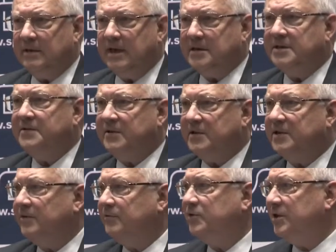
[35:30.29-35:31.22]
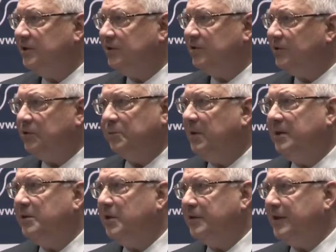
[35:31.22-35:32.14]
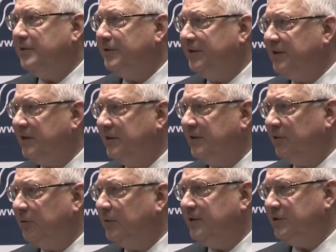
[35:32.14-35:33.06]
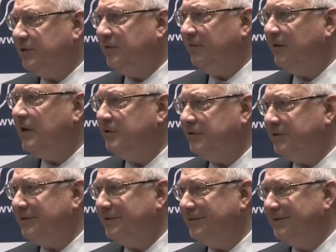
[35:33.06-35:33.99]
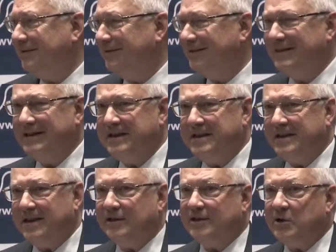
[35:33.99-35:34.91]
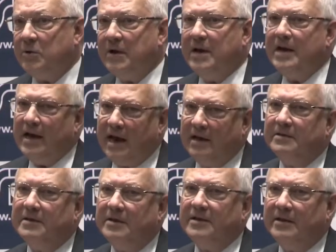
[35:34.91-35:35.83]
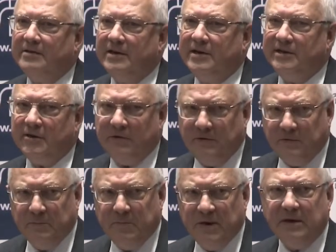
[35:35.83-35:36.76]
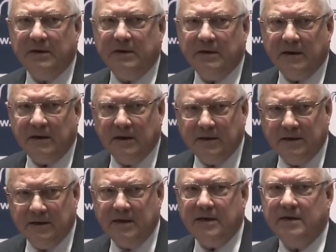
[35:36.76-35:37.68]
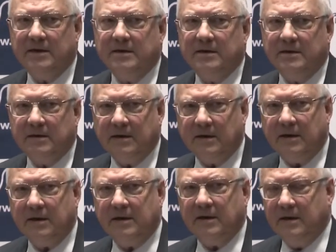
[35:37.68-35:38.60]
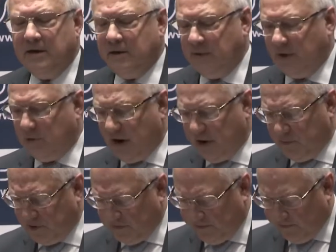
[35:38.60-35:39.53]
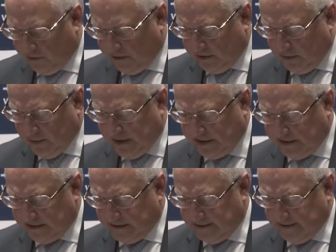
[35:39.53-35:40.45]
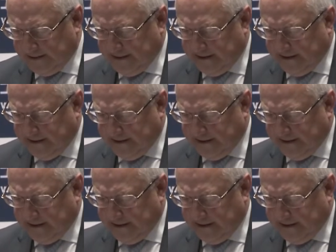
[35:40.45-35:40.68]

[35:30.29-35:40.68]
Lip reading: nativity of Jesus, you will not understand. It's a question of culture. And so I think that there is a big need, requirement for a better